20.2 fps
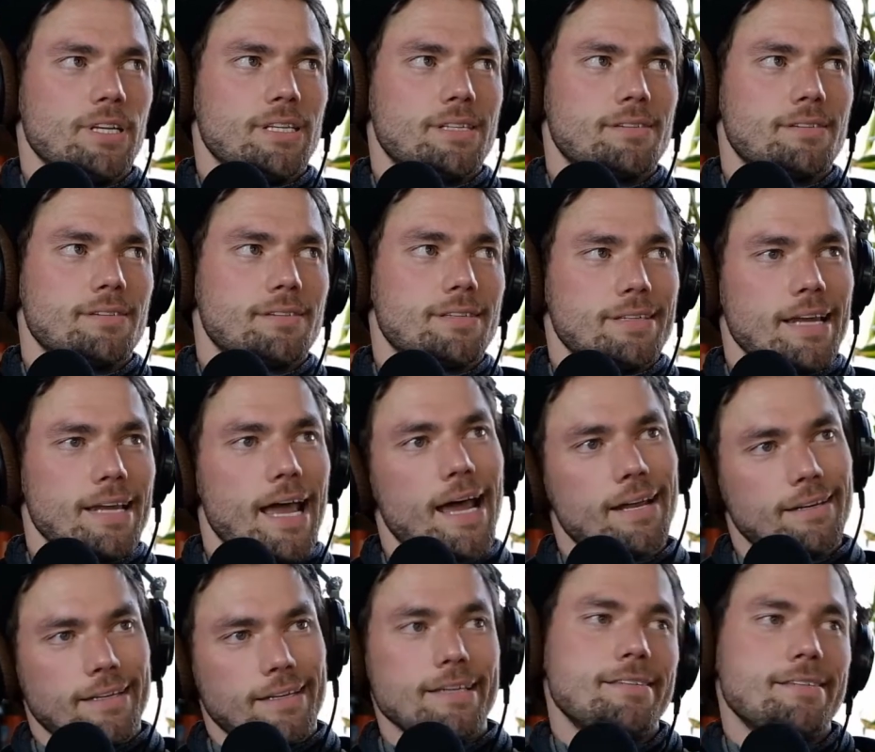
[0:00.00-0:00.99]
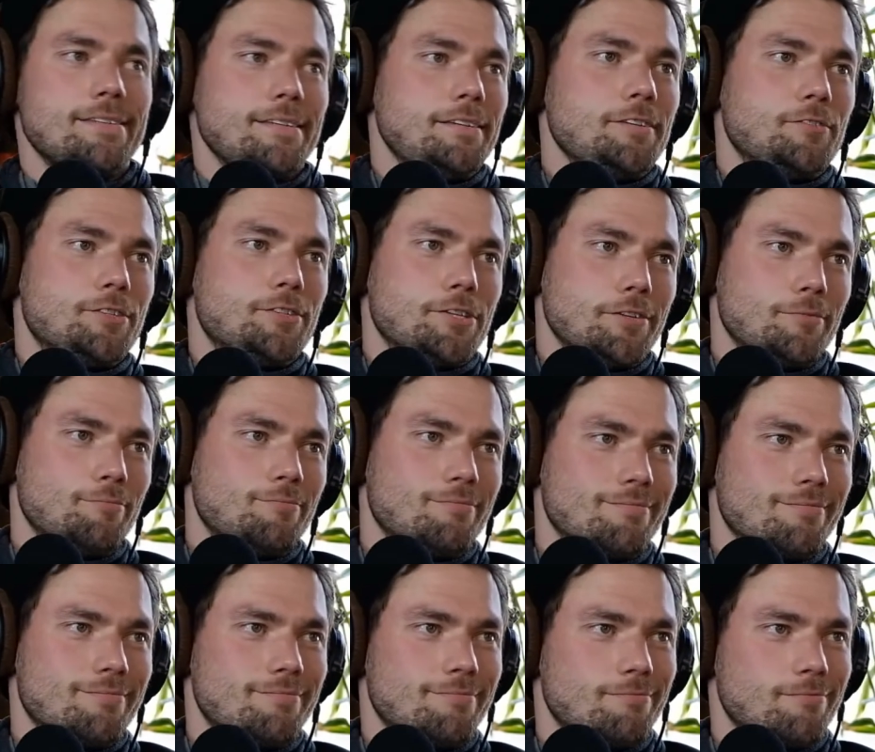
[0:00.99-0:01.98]
it's not easy to
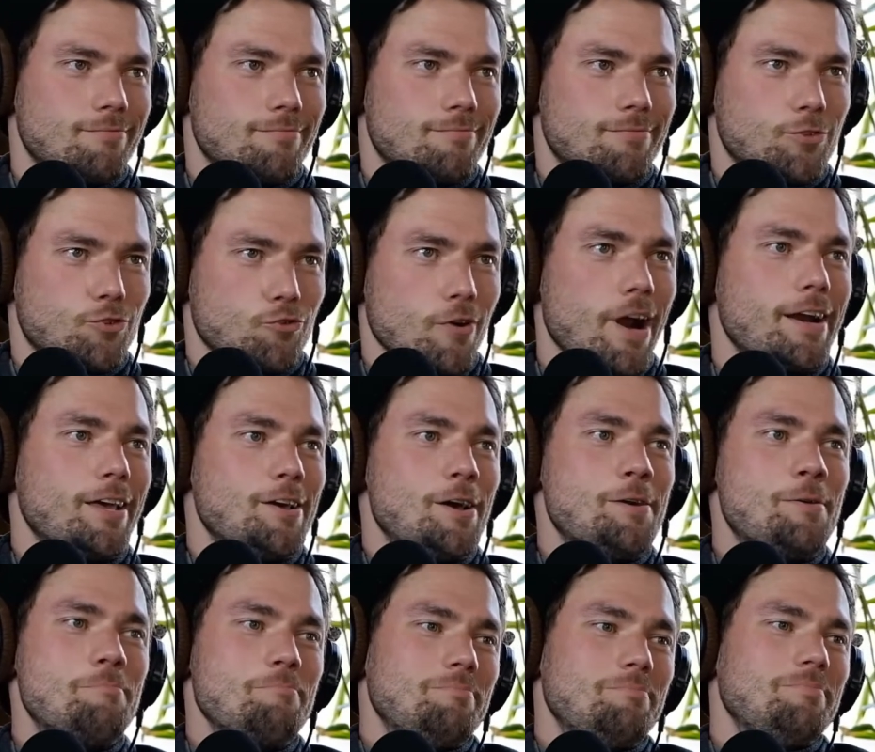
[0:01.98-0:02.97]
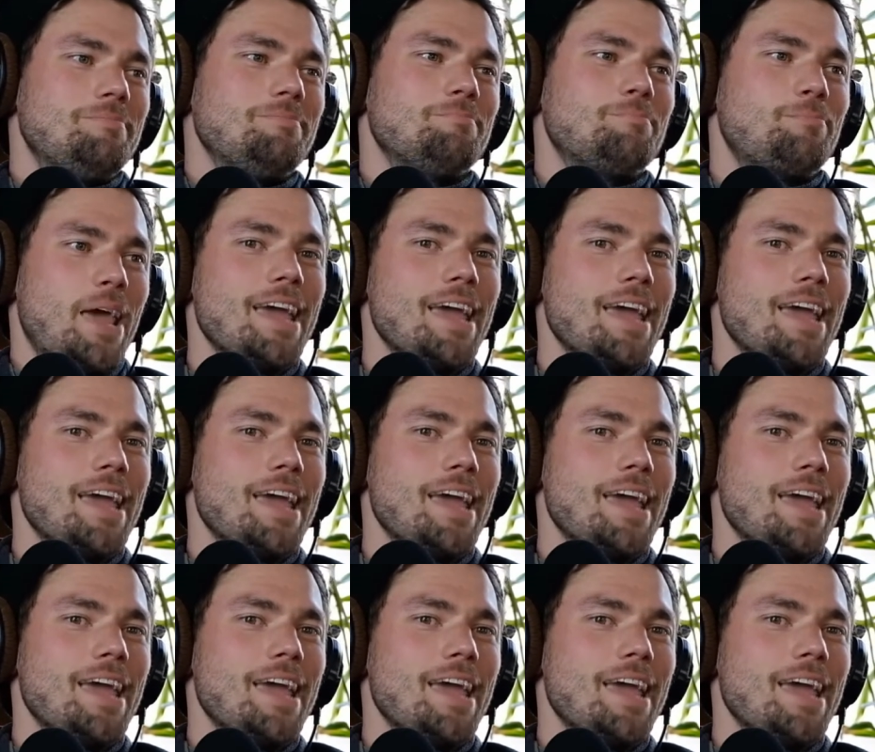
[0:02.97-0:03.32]
try to